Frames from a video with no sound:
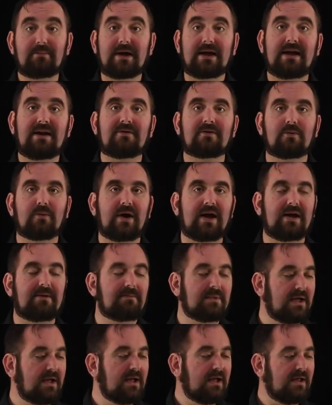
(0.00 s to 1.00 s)
But either way,
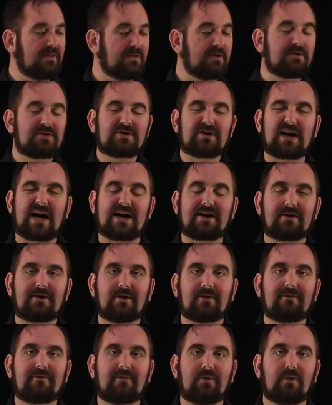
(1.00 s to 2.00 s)
those are kind of
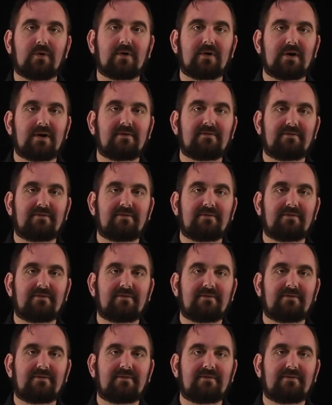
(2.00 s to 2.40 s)
your four